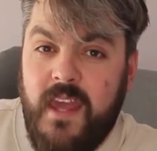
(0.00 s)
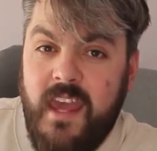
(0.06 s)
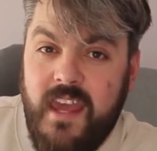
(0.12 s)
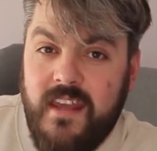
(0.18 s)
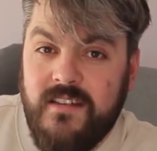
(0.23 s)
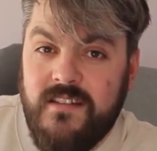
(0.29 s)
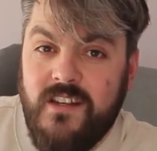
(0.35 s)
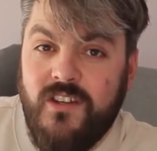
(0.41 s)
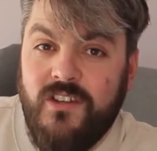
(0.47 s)

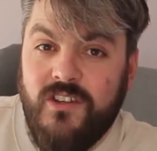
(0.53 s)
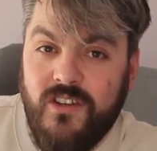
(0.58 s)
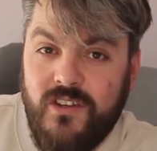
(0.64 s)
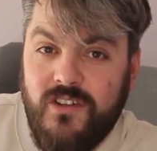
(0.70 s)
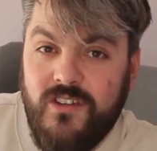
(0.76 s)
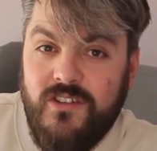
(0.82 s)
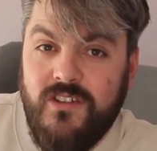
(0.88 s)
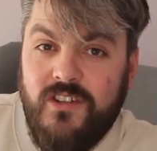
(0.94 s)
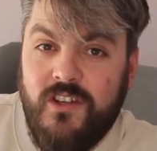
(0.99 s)
is
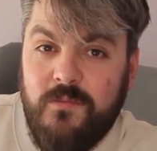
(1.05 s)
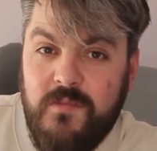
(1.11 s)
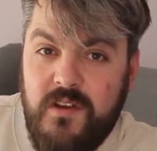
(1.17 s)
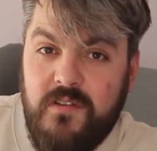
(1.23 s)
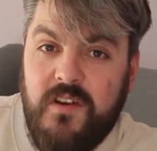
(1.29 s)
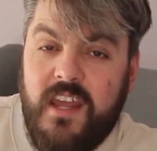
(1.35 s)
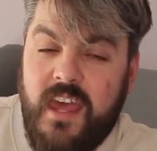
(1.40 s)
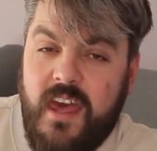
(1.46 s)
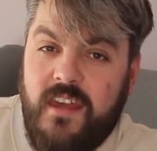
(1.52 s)
good
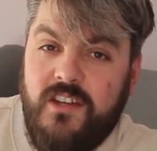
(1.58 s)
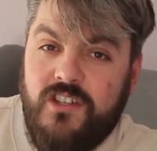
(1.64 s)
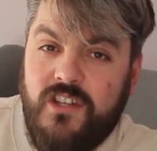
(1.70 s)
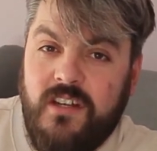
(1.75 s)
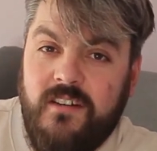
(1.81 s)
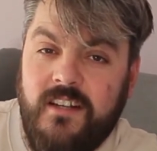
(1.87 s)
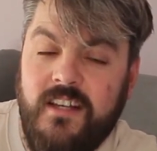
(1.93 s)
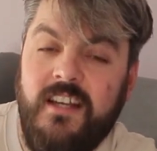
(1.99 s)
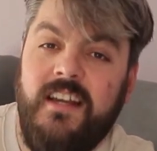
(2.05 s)

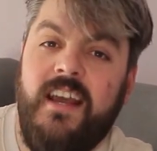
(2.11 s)
communication.